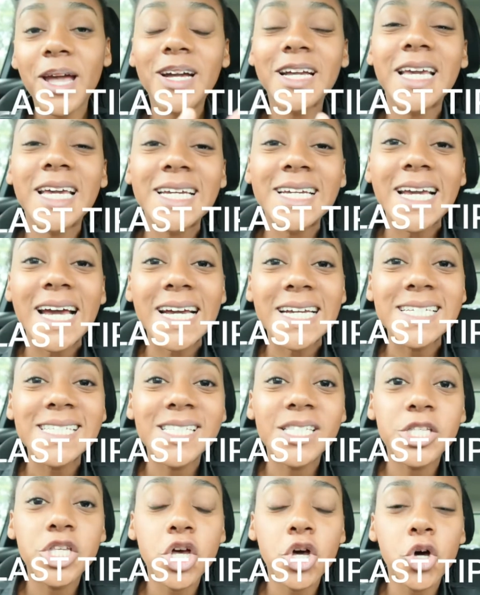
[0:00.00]
Okay,
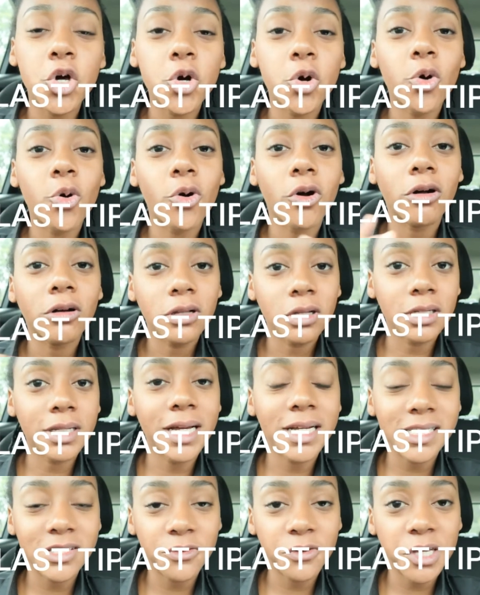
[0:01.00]
guys, so
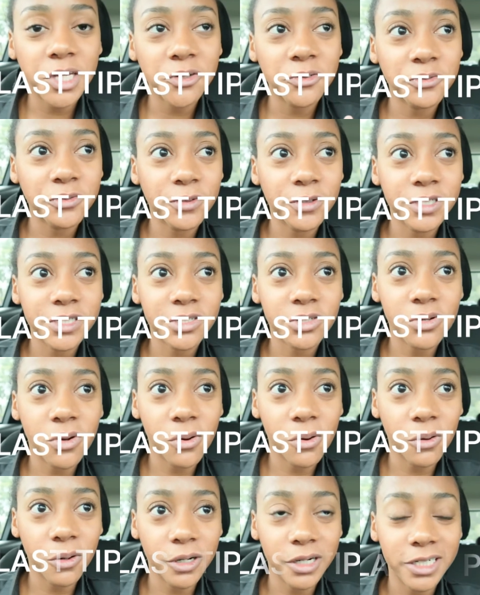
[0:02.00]
nice thing for a
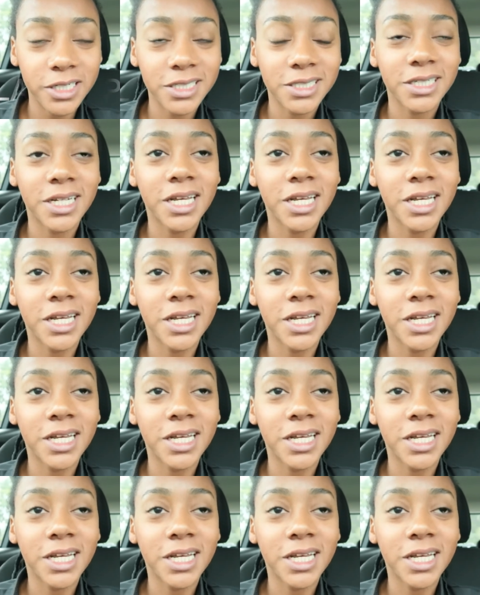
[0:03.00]
score,